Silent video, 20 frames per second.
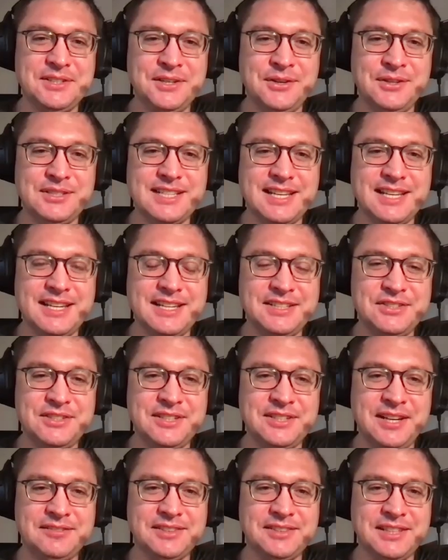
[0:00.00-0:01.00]
know, as a kid,
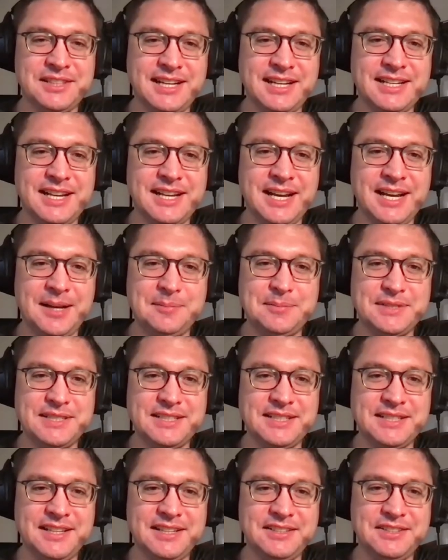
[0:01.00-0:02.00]
you never liked naps.
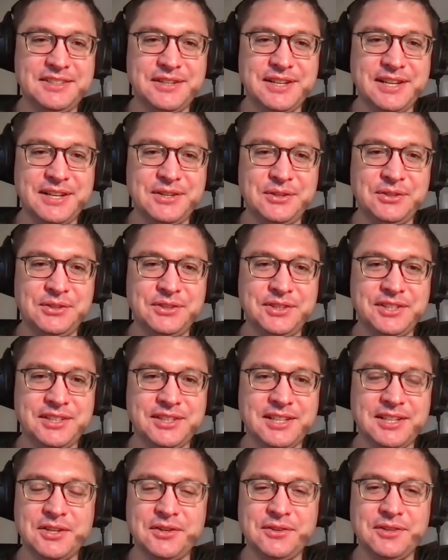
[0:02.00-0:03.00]
And then you get older and
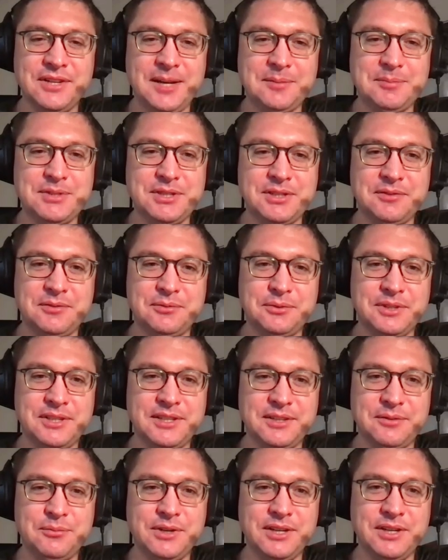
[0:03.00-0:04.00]
you're like, oh, naps are
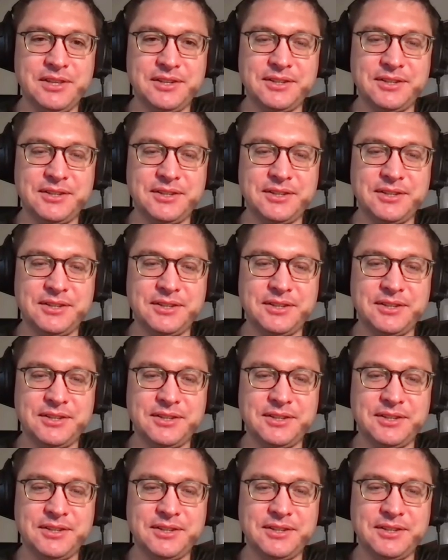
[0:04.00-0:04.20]
really one of